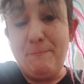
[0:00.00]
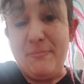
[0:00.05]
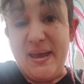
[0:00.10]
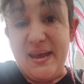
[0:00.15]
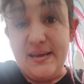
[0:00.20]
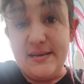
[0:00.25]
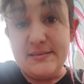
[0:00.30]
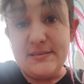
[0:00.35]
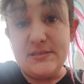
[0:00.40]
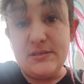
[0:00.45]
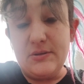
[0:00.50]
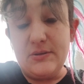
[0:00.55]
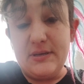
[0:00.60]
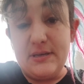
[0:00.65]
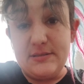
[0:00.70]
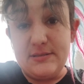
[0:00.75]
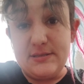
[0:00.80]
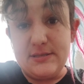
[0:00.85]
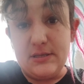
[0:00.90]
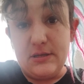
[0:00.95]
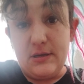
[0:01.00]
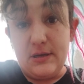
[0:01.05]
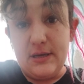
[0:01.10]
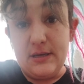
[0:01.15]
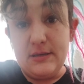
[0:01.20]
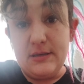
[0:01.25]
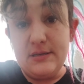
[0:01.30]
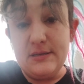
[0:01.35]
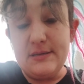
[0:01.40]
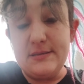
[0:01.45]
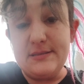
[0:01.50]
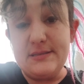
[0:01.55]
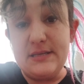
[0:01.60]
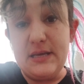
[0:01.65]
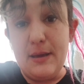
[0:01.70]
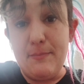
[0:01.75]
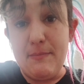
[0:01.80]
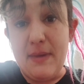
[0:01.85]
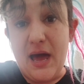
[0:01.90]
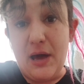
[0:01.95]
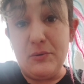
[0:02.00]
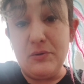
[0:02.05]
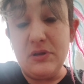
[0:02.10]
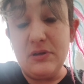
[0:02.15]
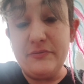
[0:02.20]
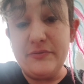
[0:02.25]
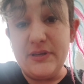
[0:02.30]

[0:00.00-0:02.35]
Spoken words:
Basal insulin is the amount